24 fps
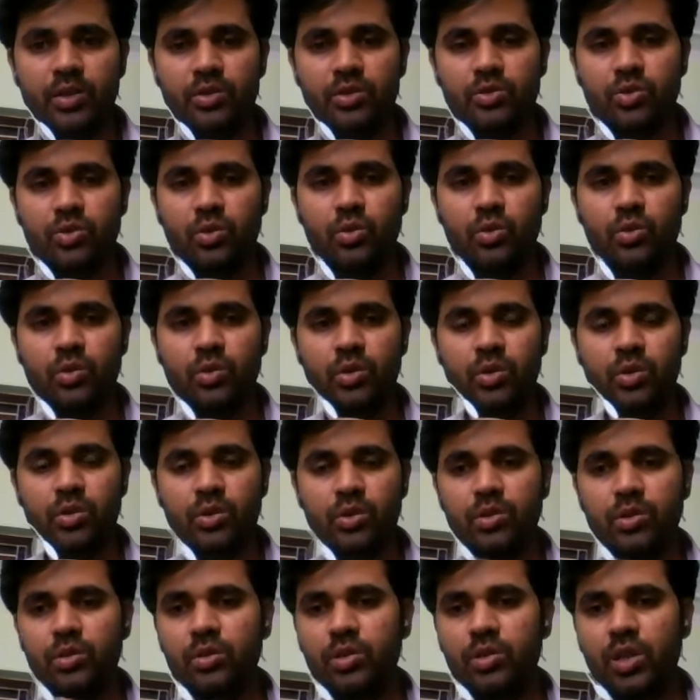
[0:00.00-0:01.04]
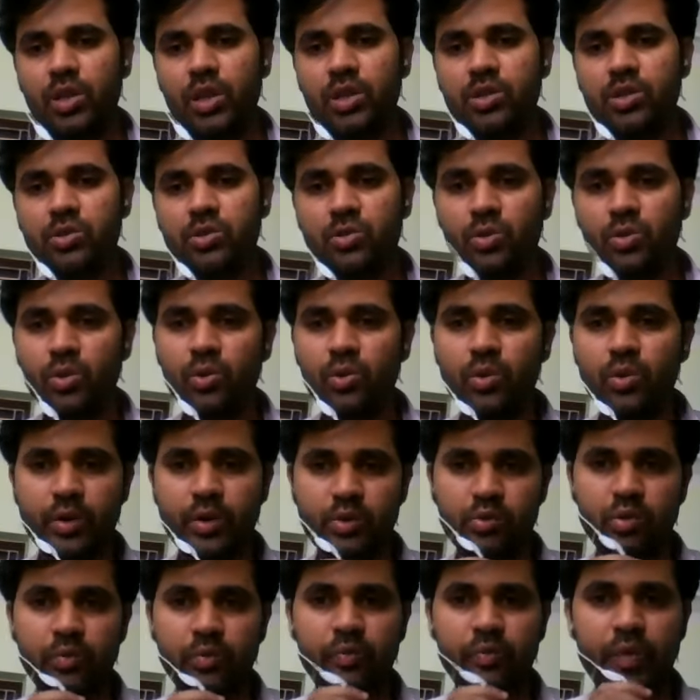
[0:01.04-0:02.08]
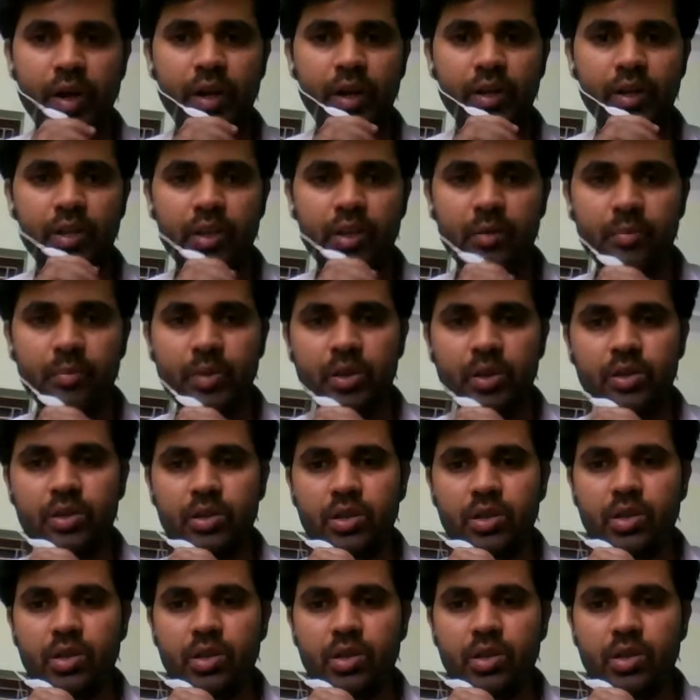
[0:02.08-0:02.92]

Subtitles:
So there is no actual fighting, but